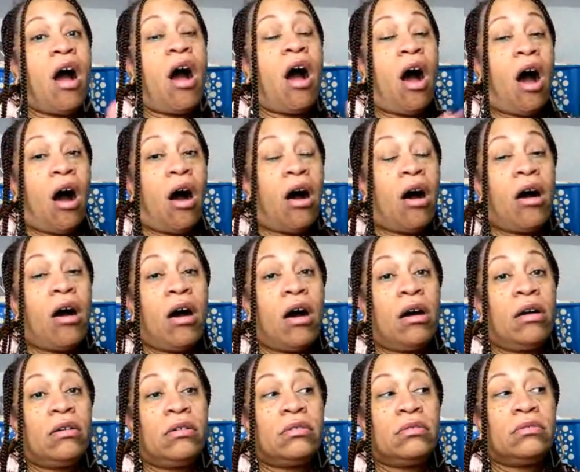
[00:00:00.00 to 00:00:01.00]

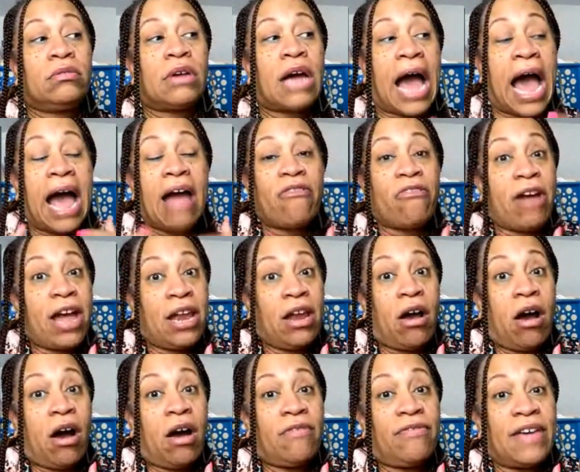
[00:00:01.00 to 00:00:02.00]
all I write
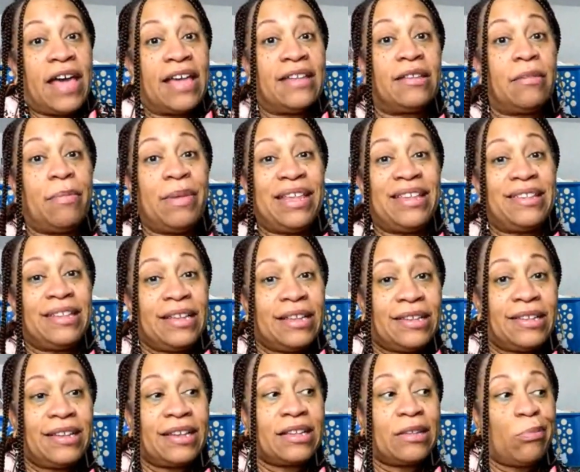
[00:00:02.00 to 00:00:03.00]
off as a
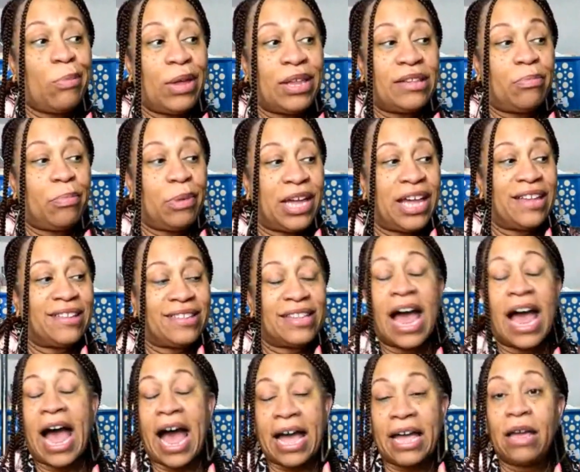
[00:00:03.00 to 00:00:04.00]
business expense because
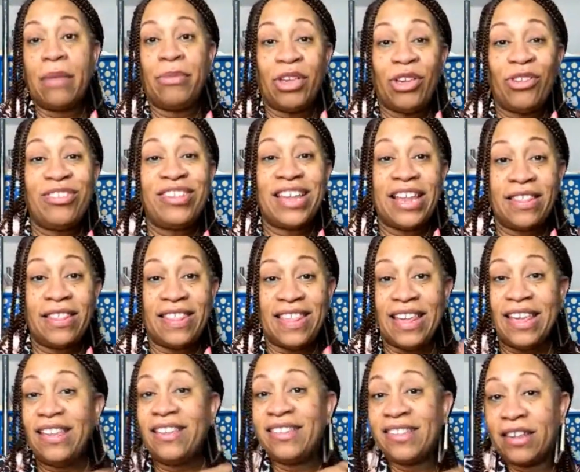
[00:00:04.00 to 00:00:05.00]
I am using
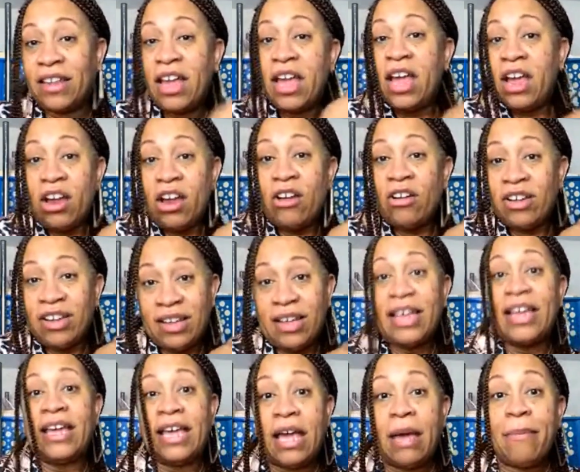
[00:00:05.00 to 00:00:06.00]
these
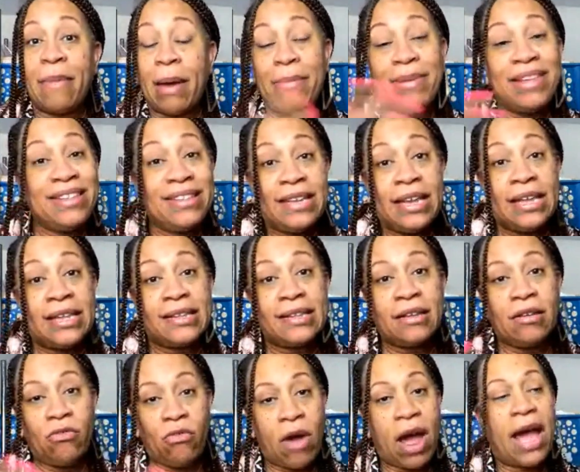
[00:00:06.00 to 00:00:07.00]
in my business,
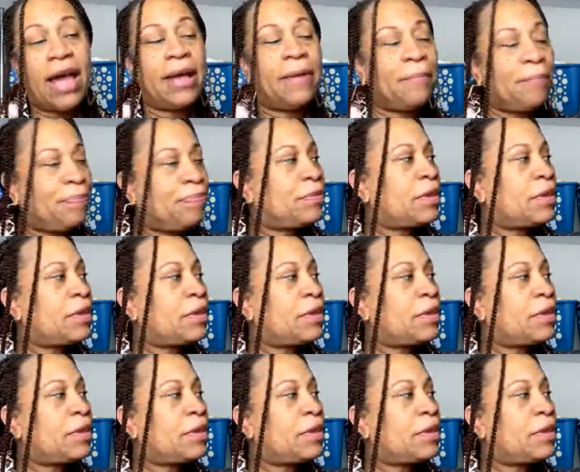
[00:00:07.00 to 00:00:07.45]
right?